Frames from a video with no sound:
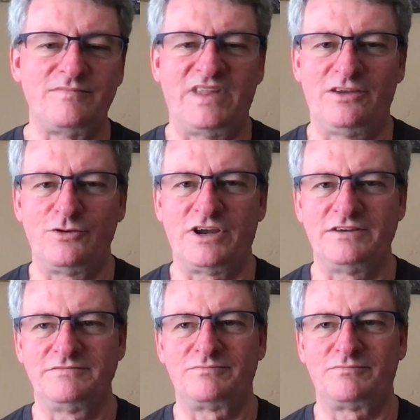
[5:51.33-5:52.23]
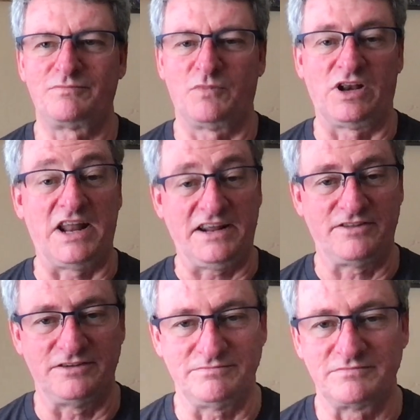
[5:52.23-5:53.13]
you can
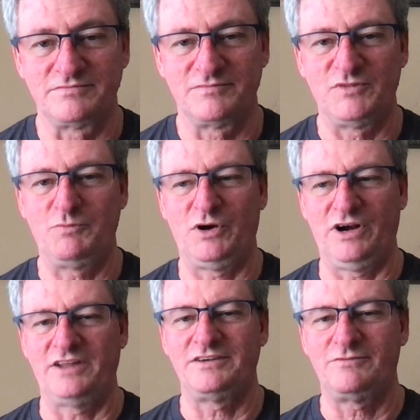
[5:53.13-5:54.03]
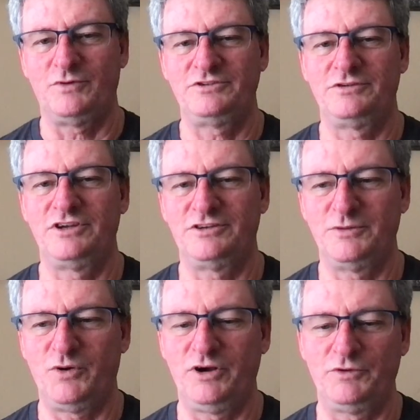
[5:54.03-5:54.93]
lengthen the period. I think once you get to the
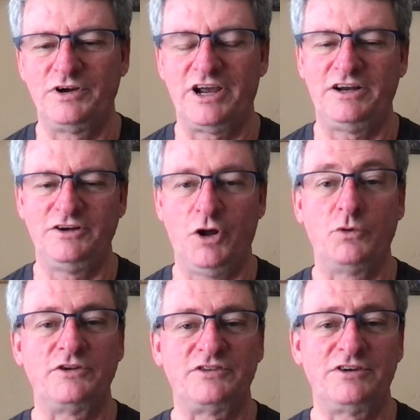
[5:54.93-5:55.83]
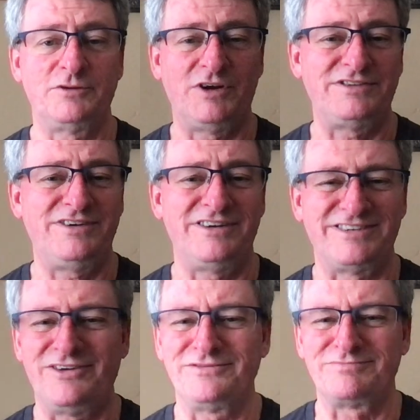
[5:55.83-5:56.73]
point where you're kind of noticing your breath,
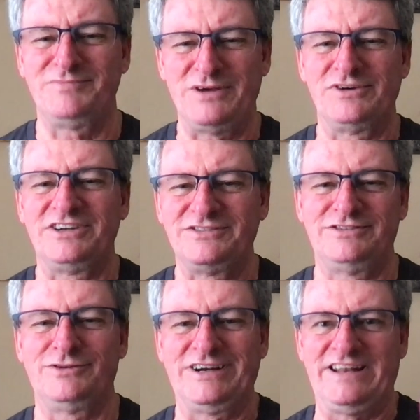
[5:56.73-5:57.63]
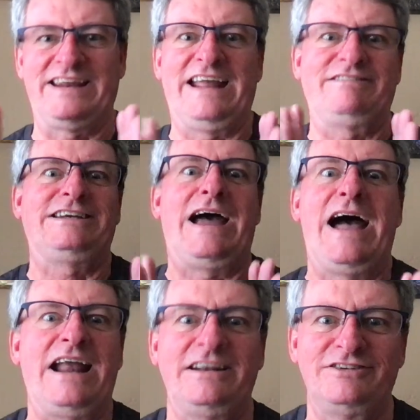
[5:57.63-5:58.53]
don't be really strict, like, I
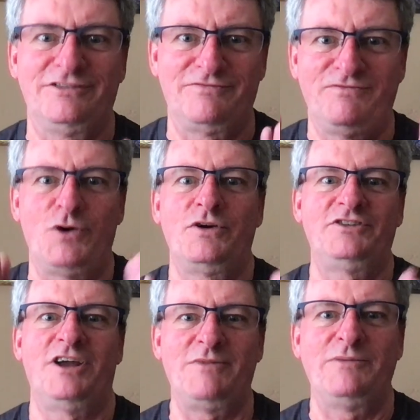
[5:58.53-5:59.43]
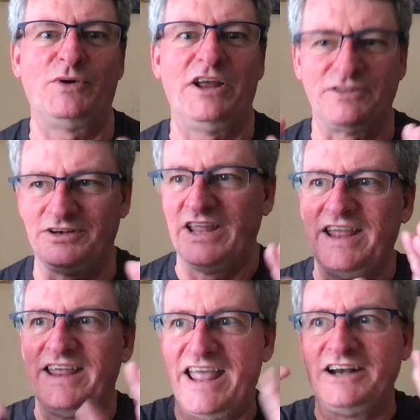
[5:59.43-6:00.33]
gotta just focus on my breath, and
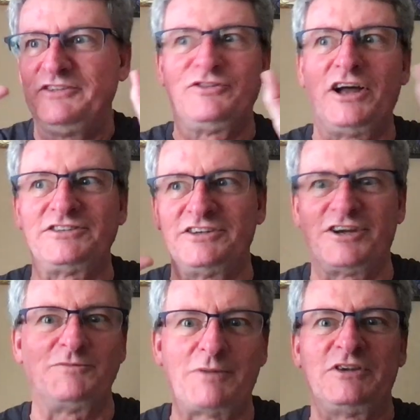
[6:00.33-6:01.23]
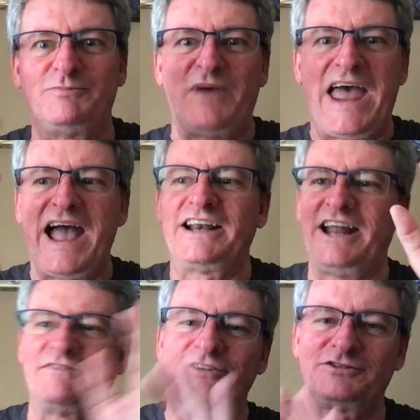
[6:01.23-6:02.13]
any thought that comes up is bad and I
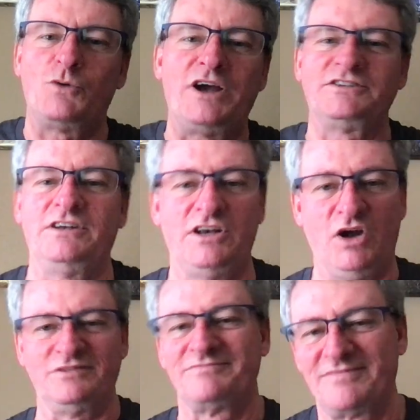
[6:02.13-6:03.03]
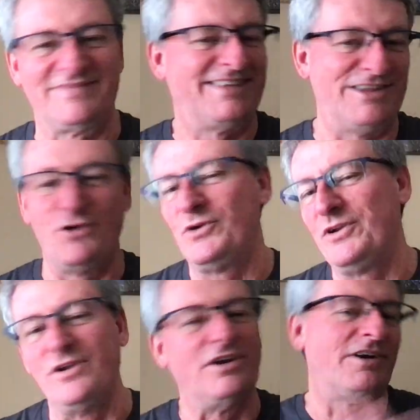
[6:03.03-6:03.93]
have to squash it. No. Don't
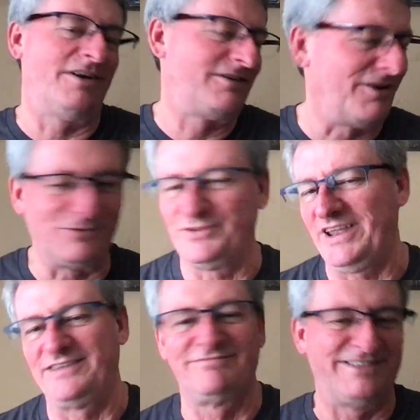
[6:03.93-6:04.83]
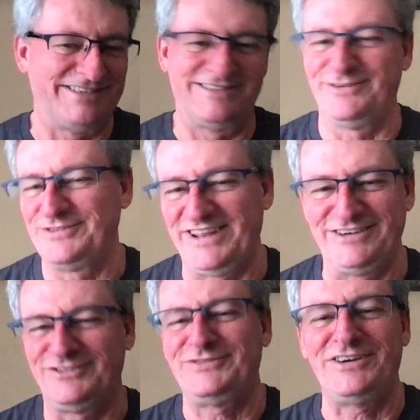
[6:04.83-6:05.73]
do that. Don't do that.
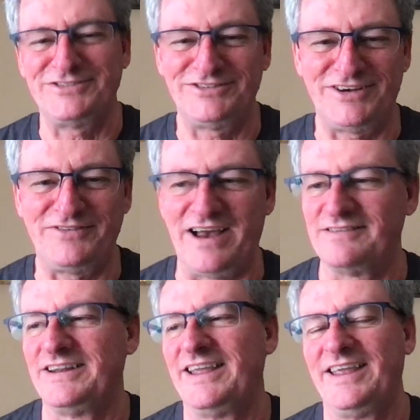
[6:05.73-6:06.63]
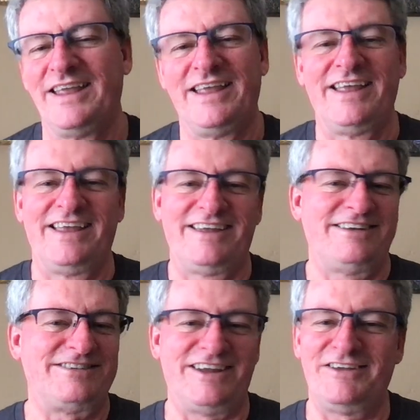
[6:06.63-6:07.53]
You'll stress yourself out.
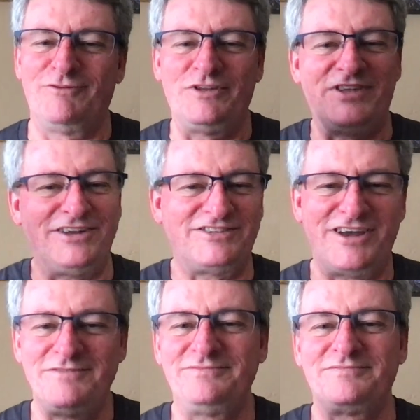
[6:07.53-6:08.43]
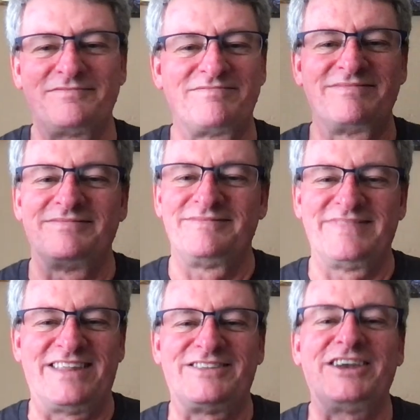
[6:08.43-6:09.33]
When thoughts come,
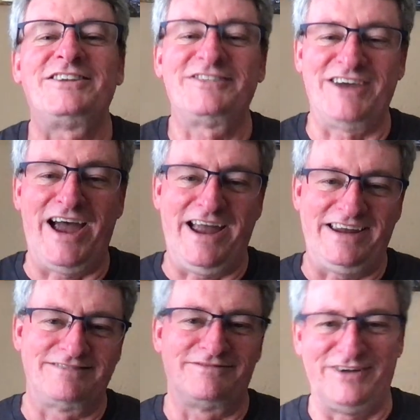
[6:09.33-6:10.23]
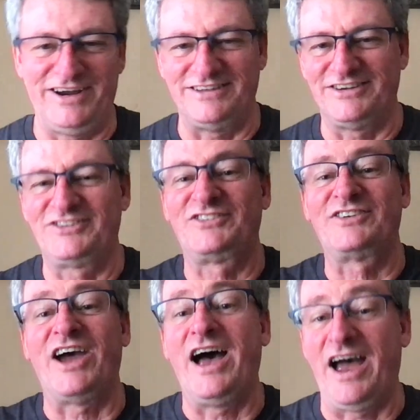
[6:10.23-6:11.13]
think of the sky, right? The
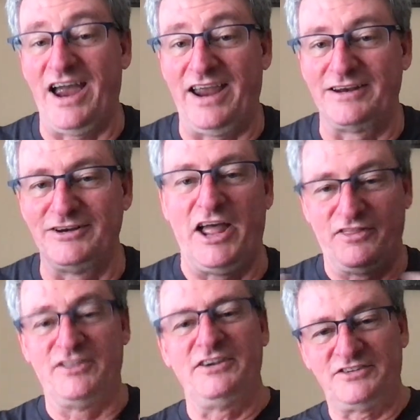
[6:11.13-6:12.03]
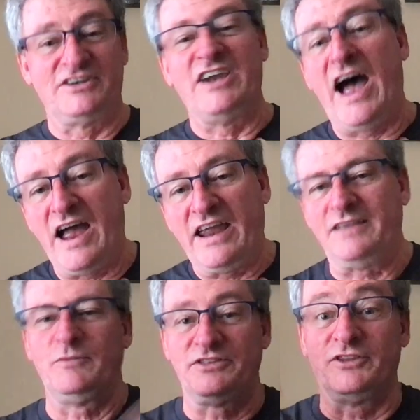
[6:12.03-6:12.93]
sky, not this guy,
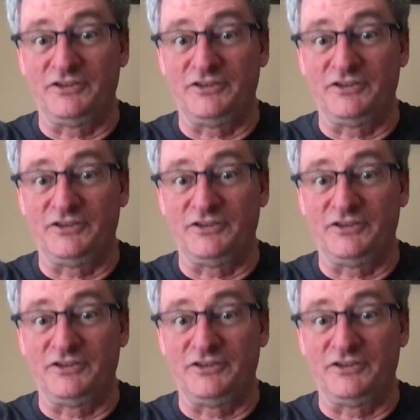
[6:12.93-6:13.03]
but the